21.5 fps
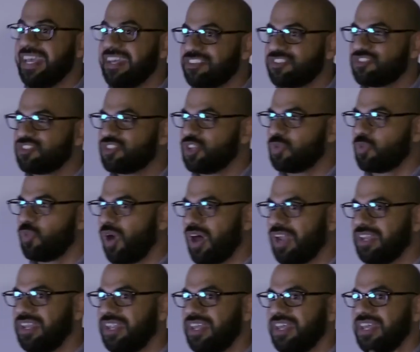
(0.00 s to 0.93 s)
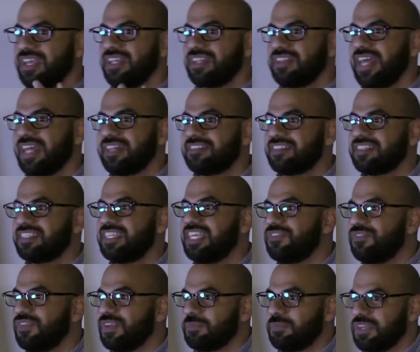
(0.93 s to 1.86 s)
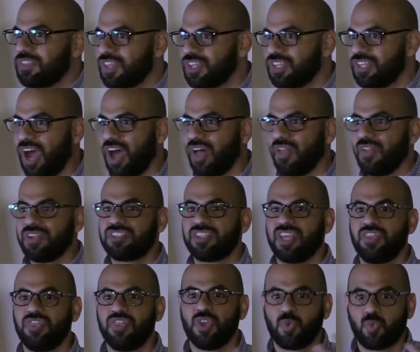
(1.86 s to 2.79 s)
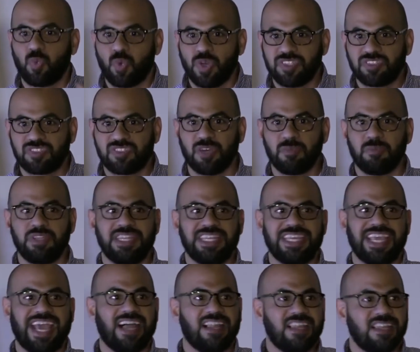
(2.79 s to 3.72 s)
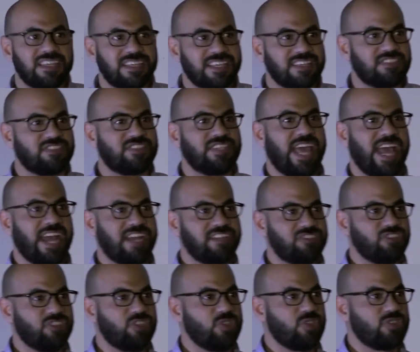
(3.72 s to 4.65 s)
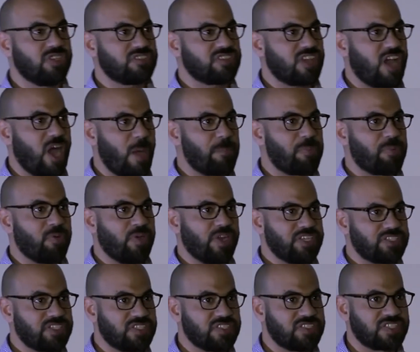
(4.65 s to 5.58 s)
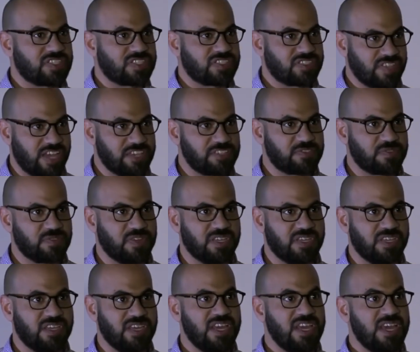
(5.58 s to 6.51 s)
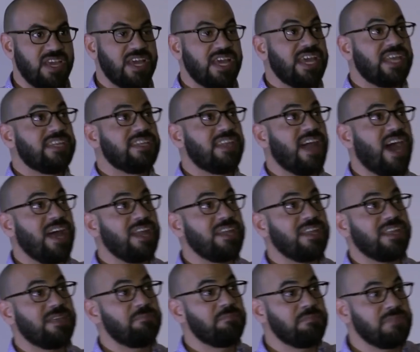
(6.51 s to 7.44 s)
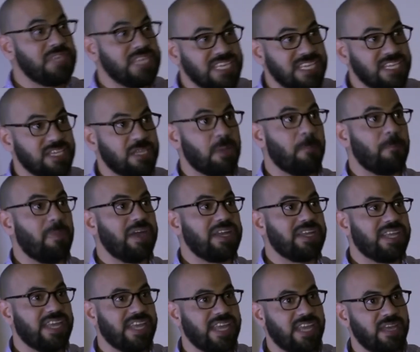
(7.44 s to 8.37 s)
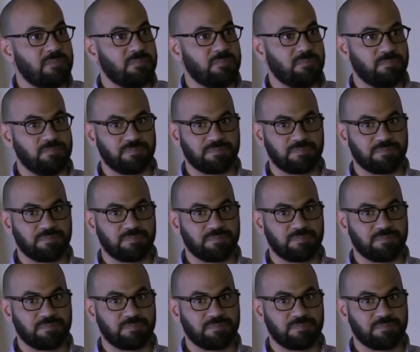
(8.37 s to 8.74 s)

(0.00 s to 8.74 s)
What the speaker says: is the one that's giving me the knowledge and the wisdom and the elegance to execute this operation successfully. Not me, but him.